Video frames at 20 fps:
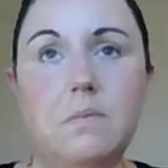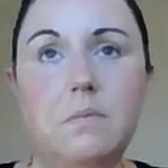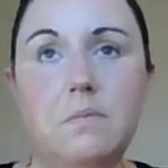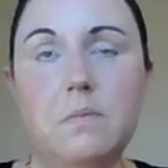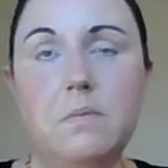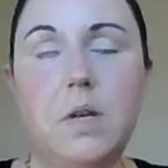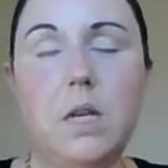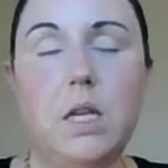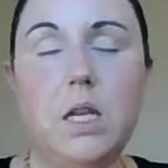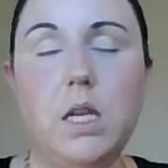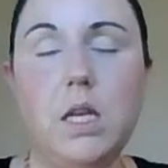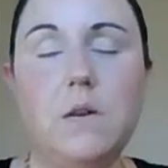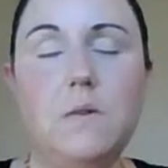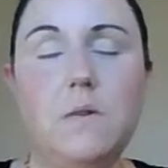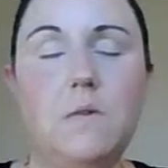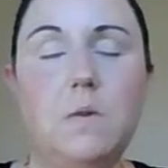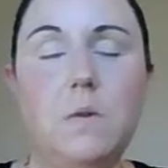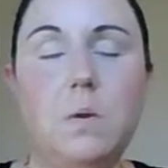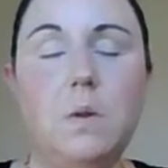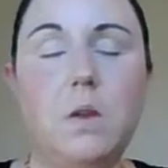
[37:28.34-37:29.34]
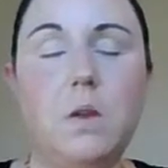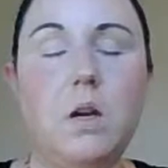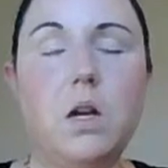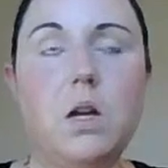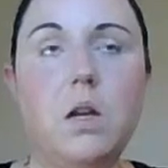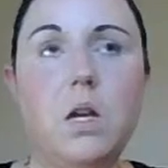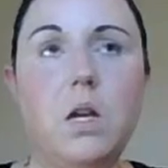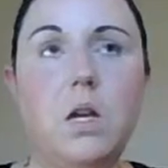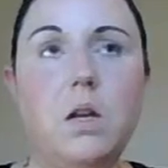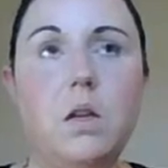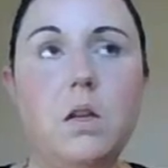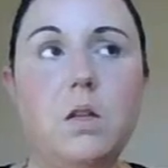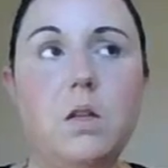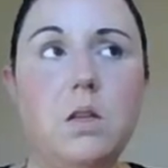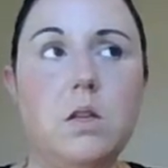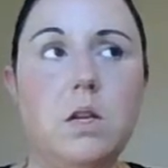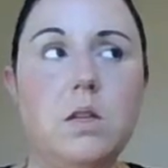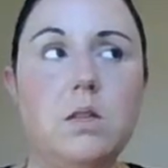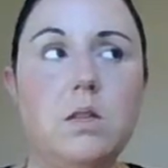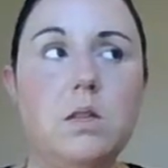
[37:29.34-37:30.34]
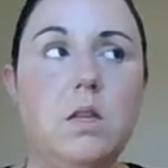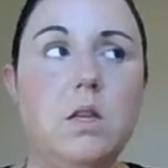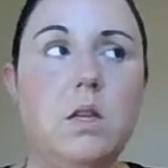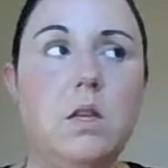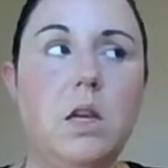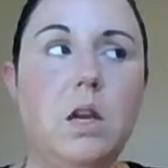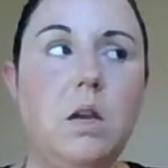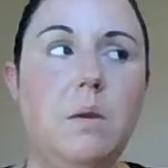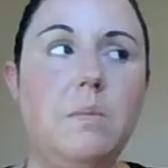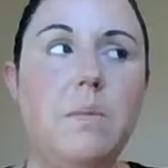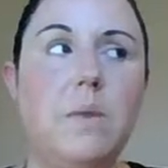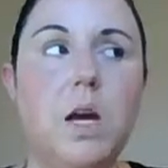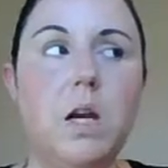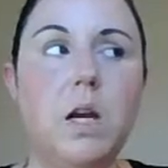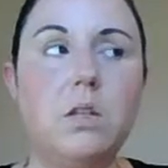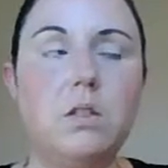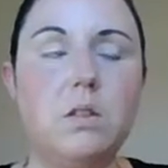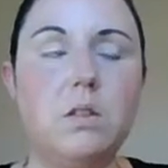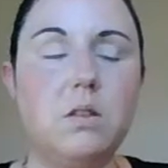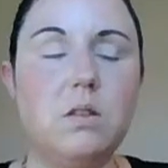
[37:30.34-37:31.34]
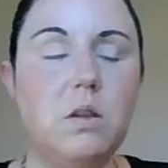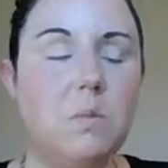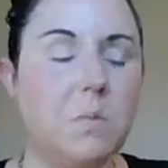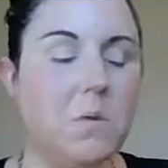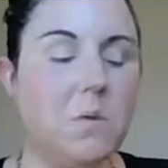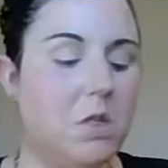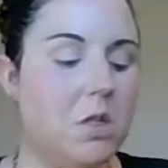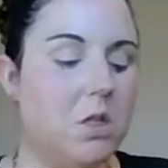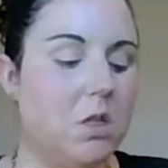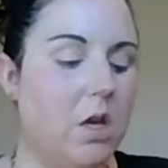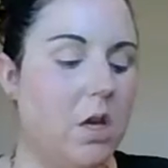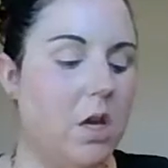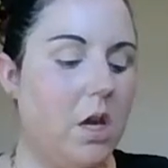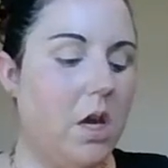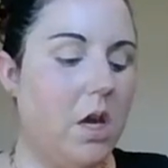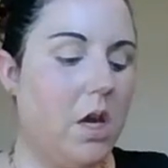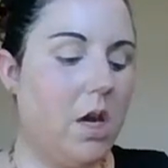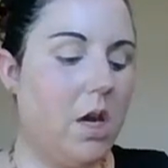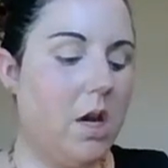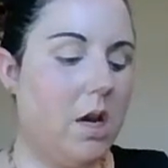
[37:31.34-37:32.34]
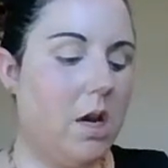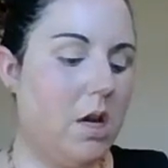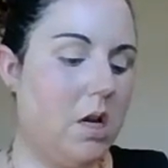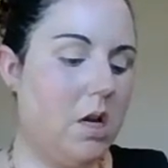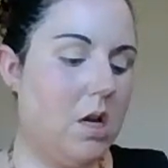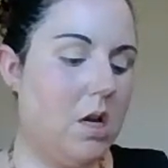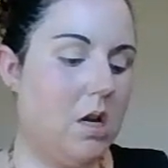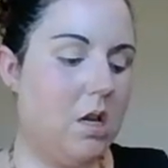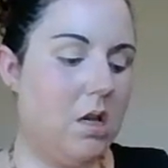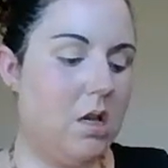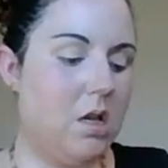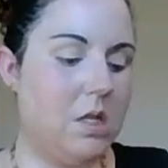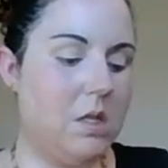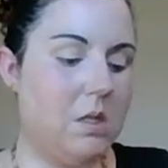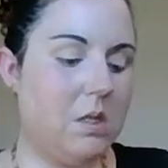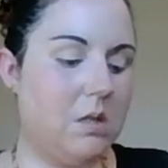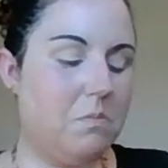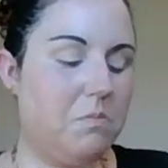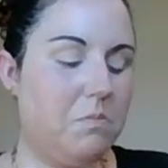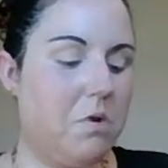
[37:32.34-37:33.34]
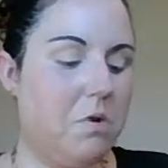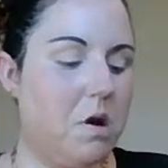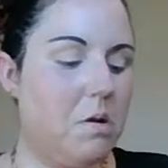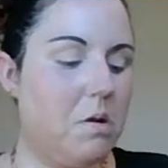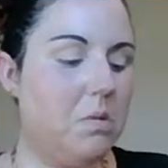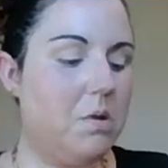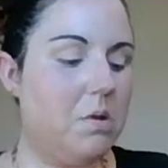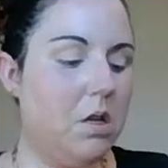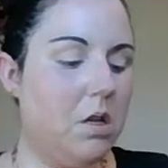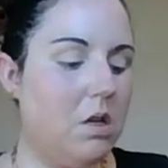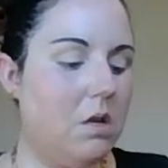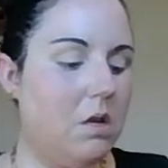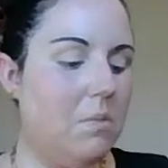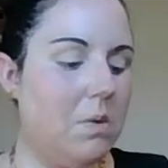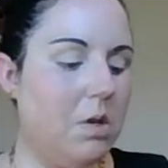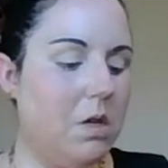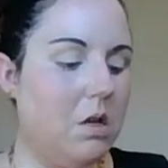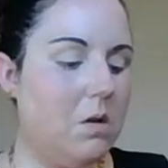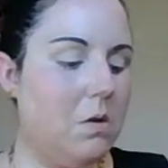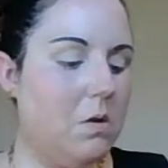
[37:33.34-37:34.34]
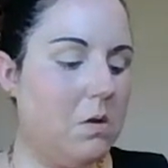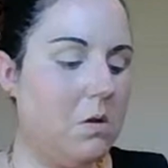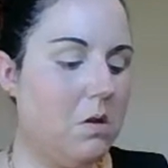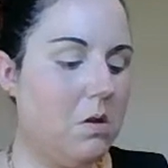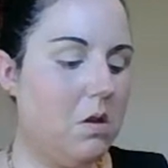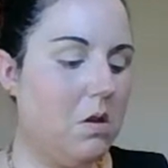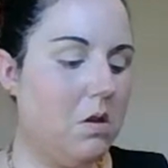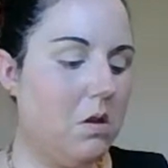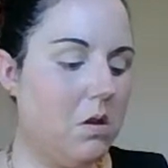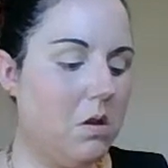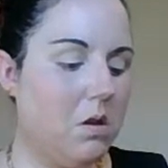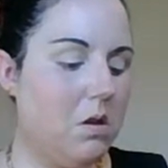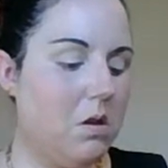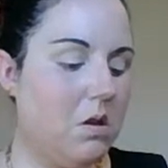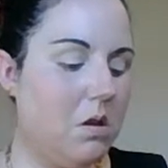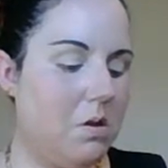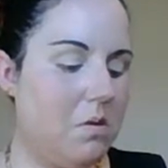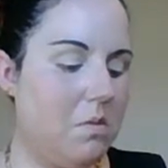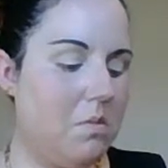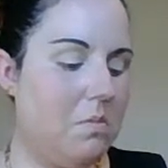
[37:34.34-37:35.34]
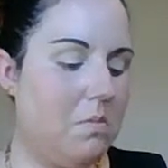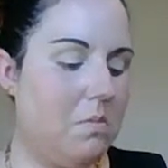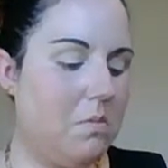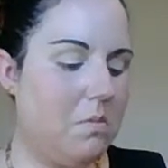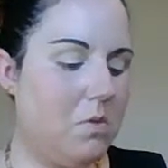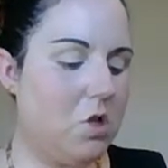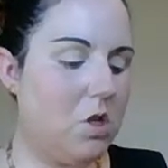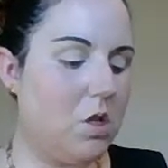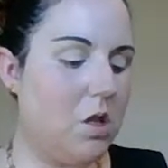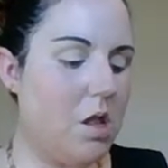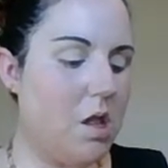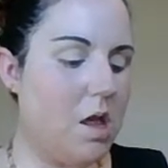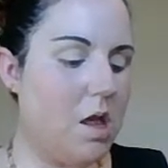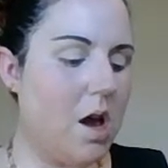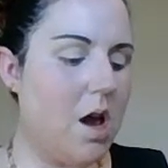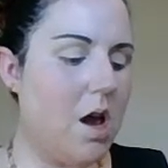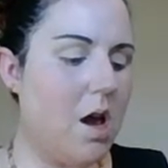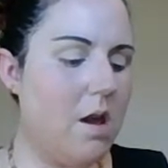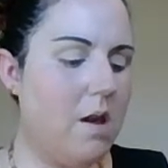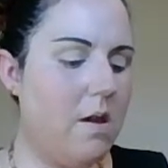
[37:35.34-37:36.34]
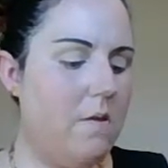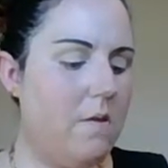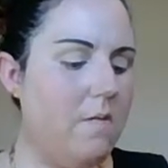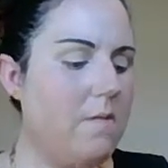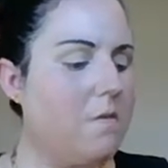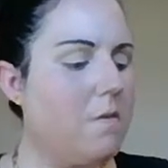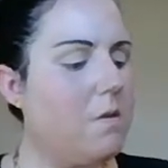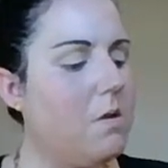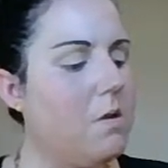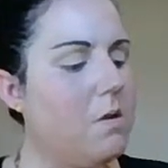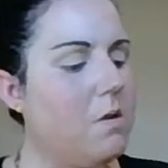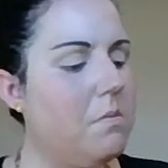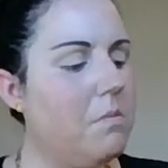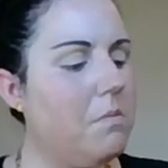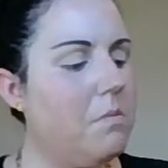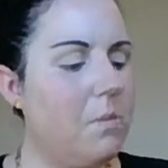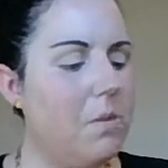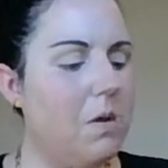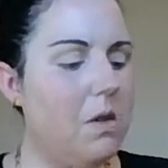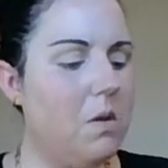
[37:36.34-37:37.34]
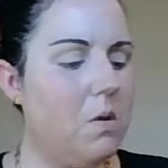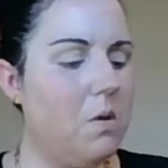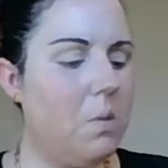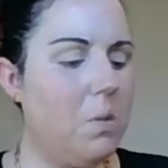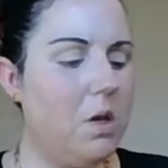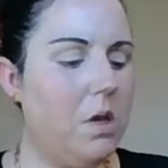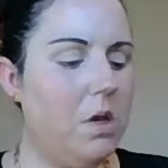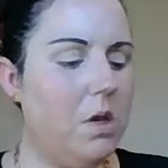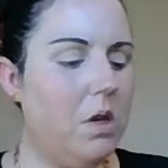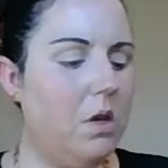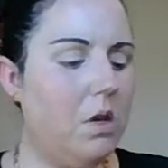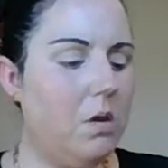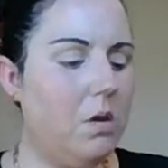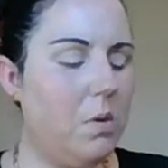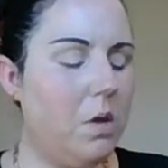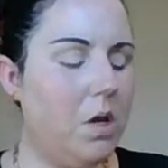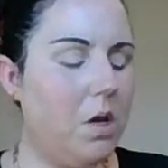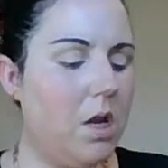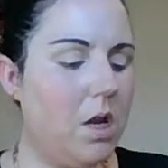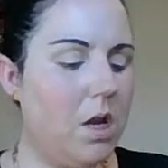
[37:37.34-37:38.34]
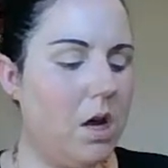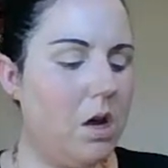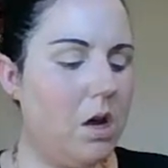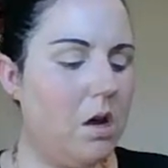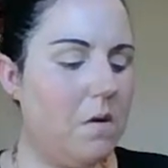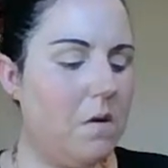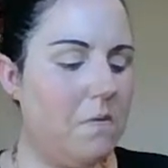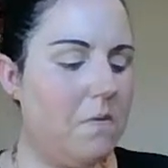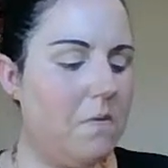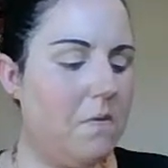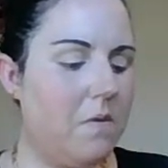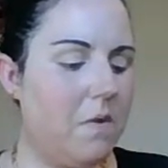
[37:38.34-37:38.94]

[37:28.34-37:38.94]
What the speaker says: my nephew that he came last summer, and he's probably going to be here in July for maybe a week and a half.